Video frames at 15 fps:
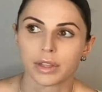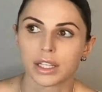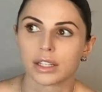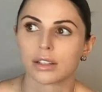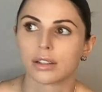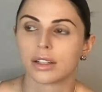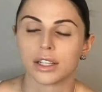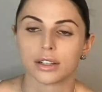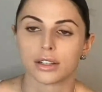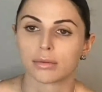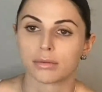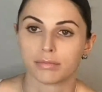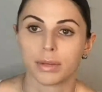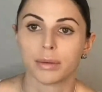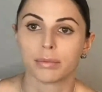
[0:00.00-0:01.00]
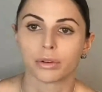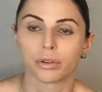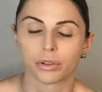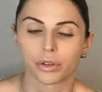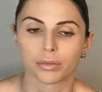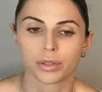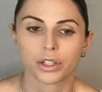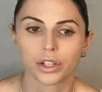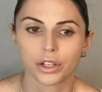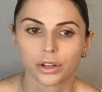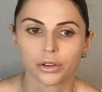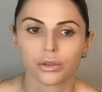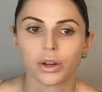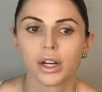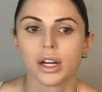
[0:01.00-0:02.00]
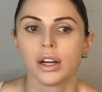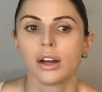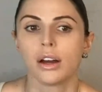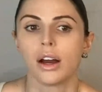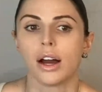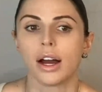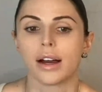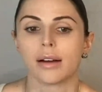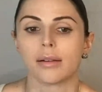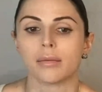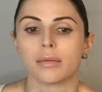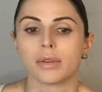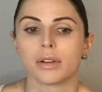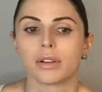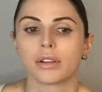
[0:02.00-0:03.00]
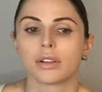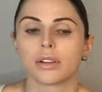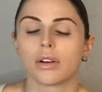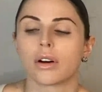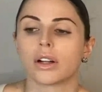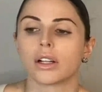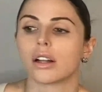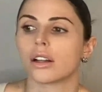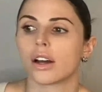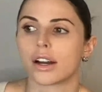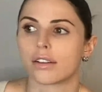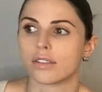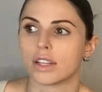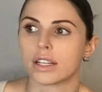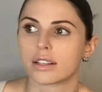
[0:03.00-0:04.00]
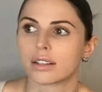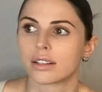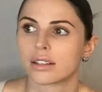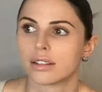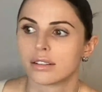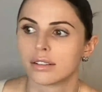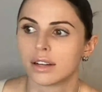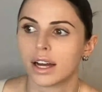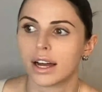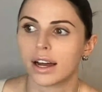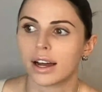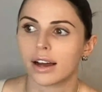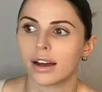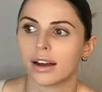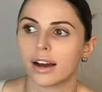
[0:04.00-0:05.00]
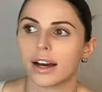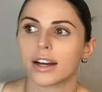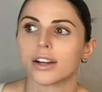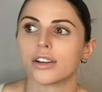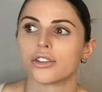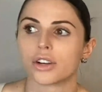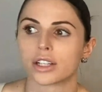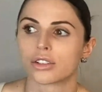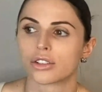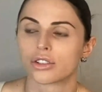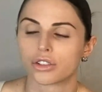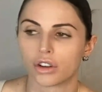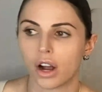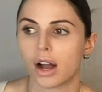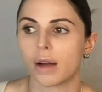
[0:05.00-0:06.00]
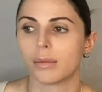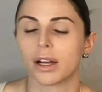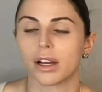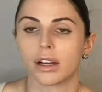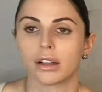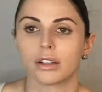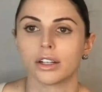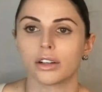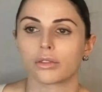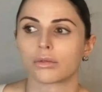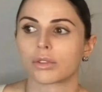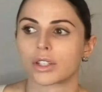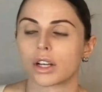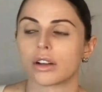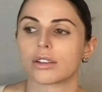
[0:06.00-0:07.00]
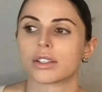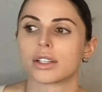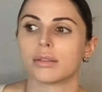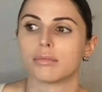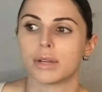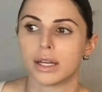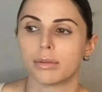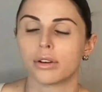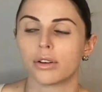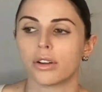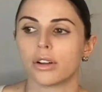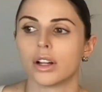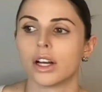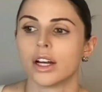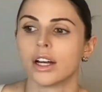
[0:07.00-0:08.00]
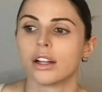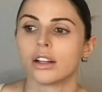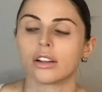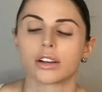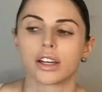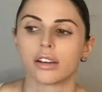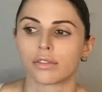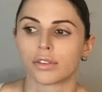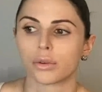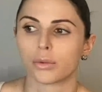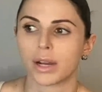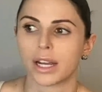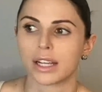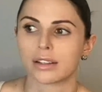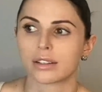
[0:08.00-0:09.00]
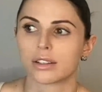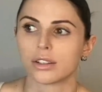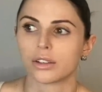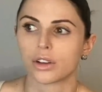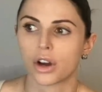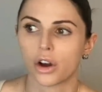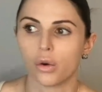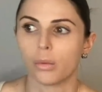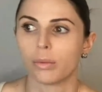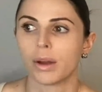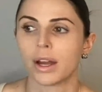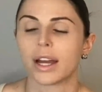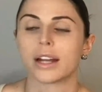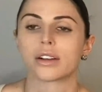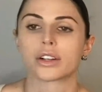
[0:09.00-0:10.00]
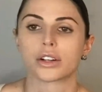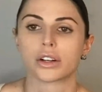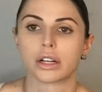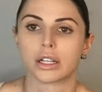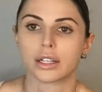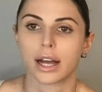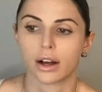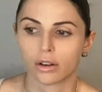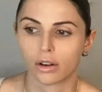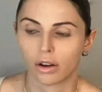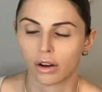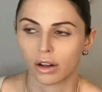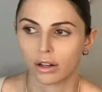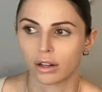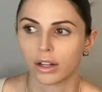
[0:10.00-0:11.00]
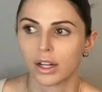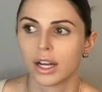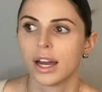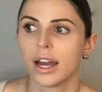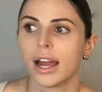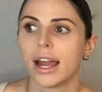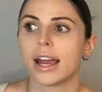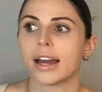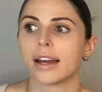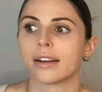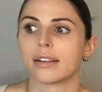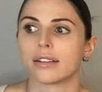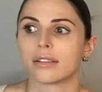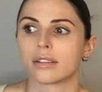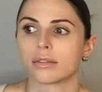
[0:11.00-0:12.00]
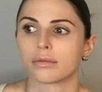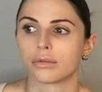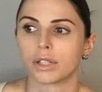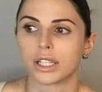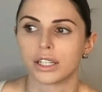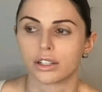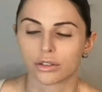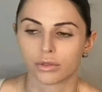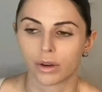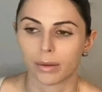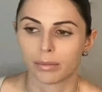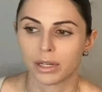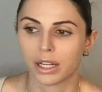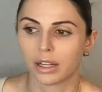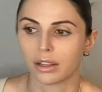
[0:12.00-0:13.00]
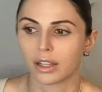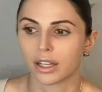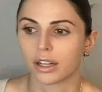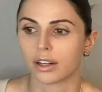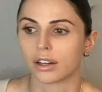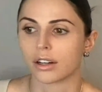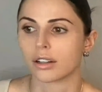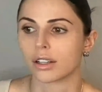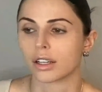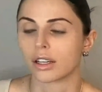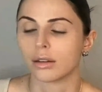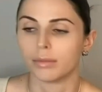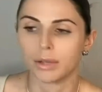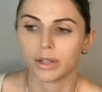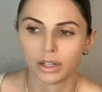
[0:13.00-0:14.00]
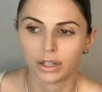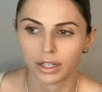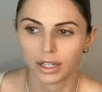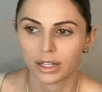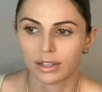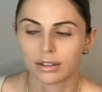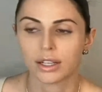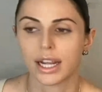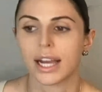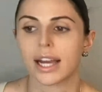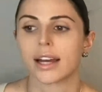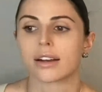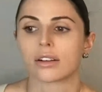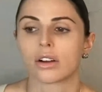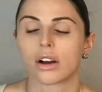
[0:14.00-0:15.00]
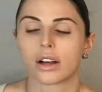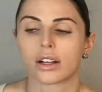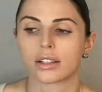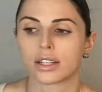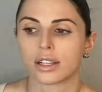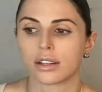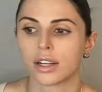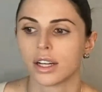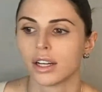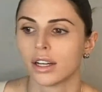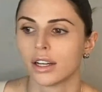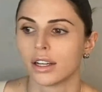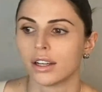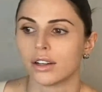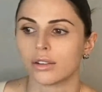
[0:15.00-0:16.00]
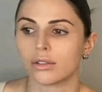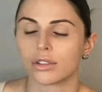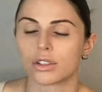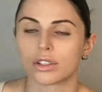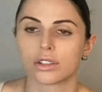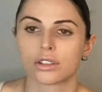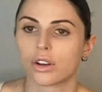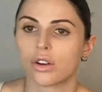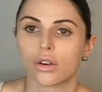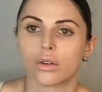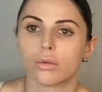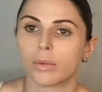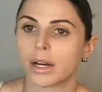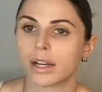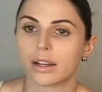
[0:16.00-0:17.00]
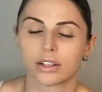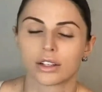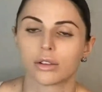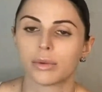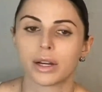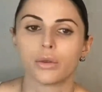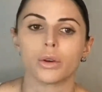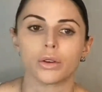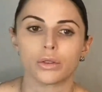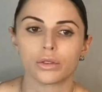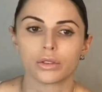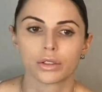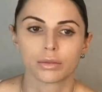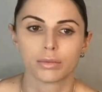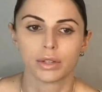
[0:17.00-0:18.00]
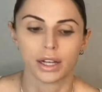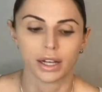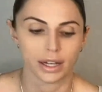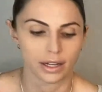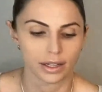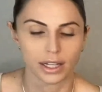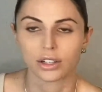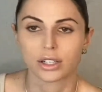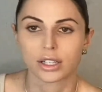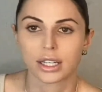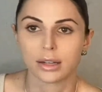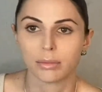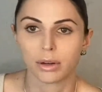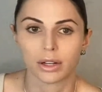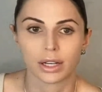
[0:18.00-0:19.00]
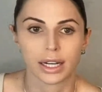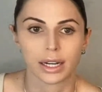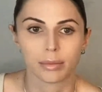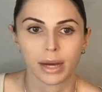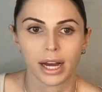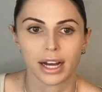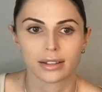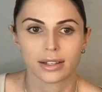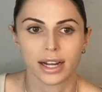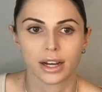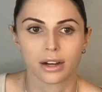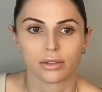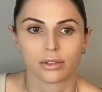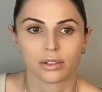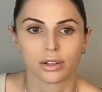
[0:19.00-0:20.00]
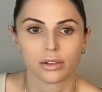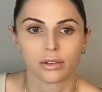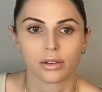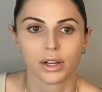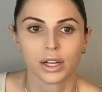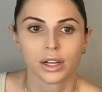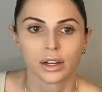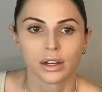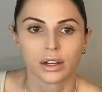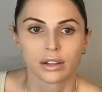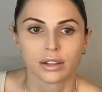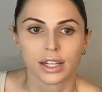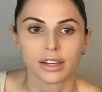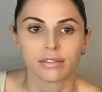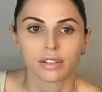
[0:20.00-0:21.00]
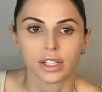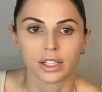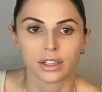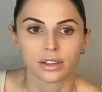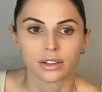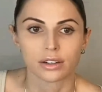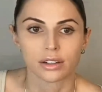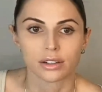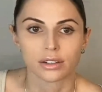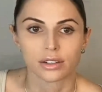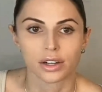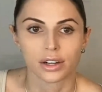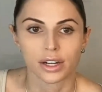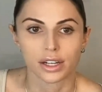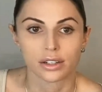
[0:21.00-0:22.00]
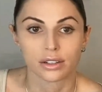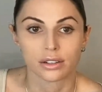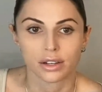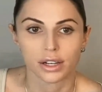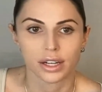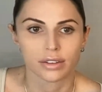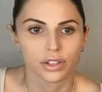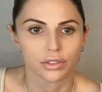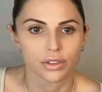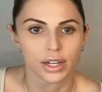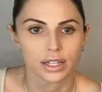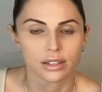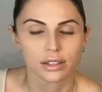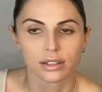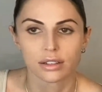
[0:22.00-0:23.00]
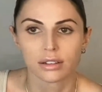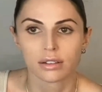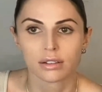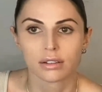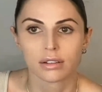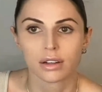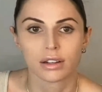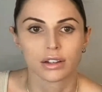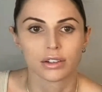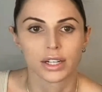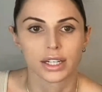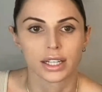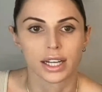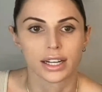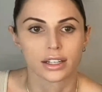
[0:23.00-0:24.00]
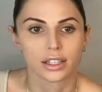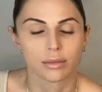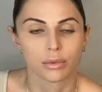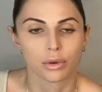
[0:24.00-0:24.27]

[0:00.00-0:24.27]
these people groups to, a lot of this unaddressed trauma, you know, results in people looking for ways to cope and turning to alcohol and really disrupting the communities and causing, you know, just so many wounds, and that just keep on getting passed down. So thankfully they're starting to kind of address that and